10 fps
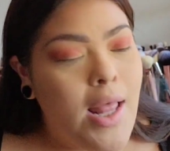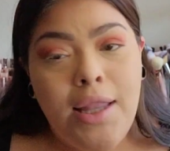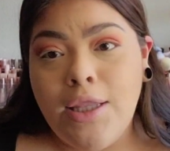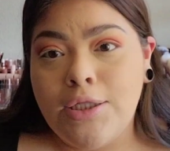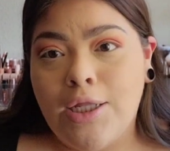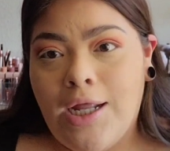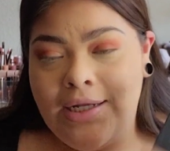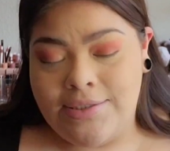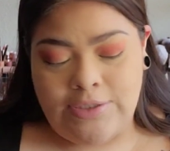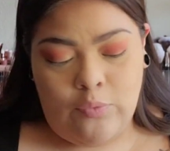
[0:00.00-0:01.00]
the
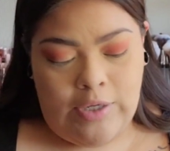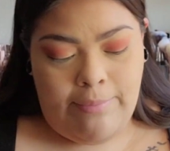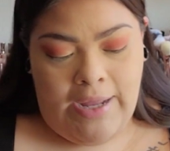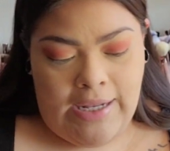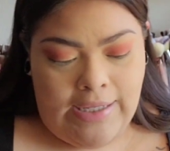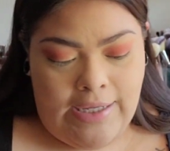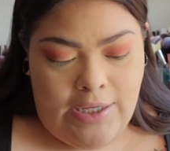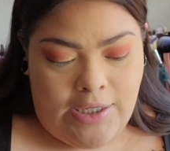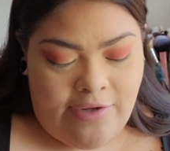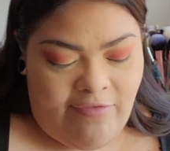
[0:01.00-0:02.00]
Lawless the One palette,
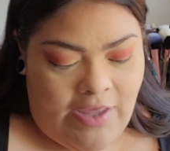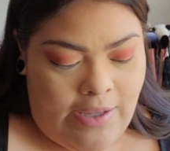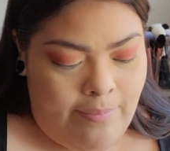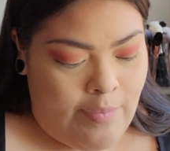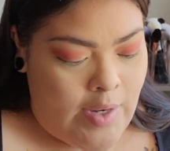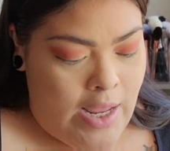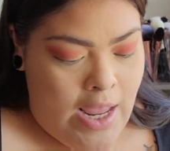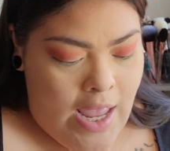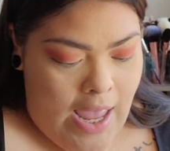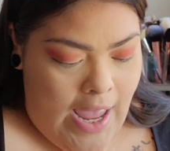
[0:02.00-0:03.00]
Avi,
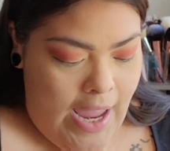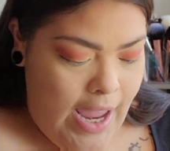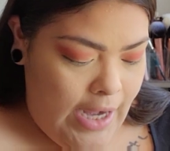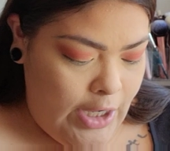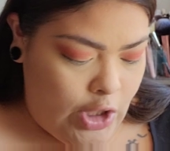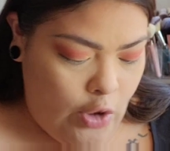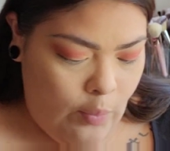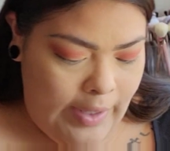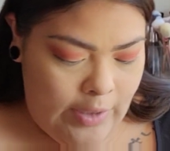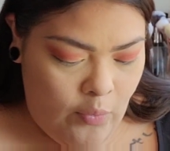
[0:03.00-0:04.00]
and
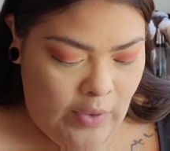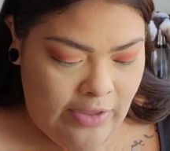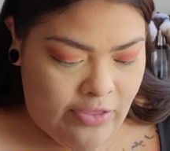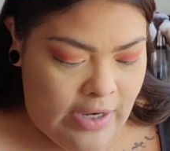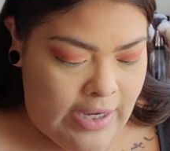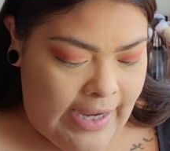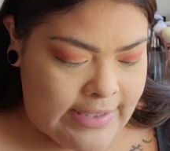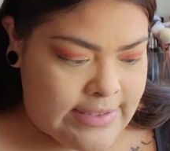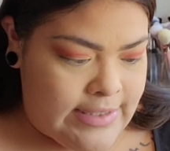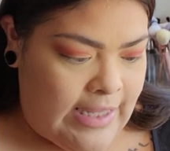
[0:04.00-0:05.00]
go in with
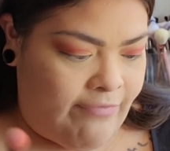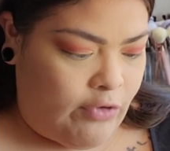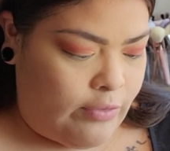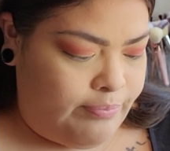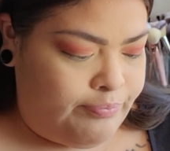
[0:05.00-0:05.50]
Next Level